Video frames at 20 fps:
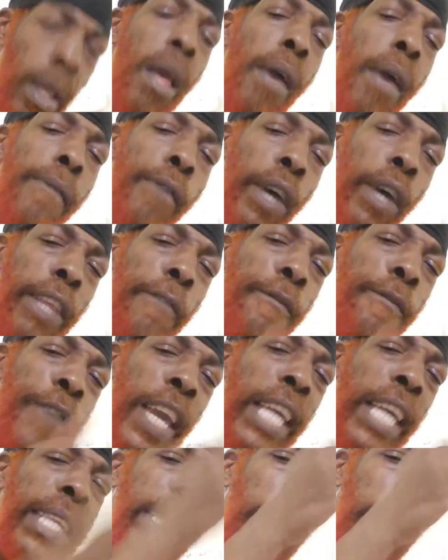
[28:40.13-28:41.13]
For the
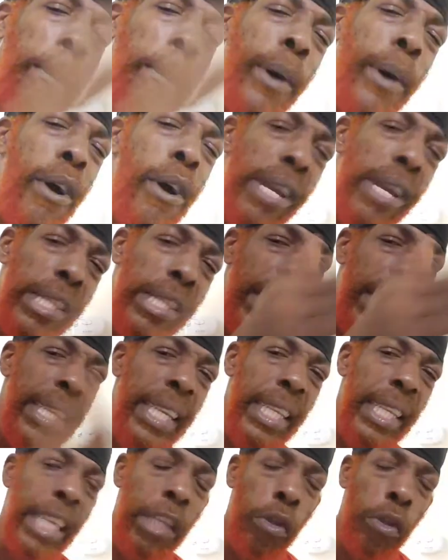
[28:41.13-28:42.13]
things the poor and the
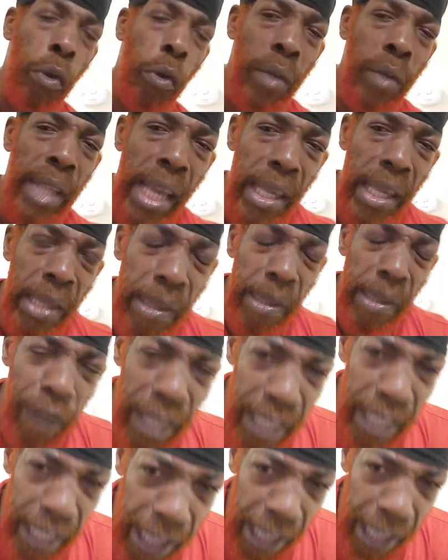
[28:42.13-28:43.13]
needy do, there is
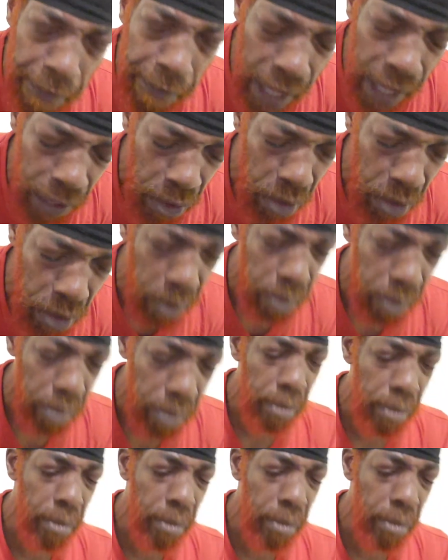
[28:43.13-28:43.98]
forgiveness.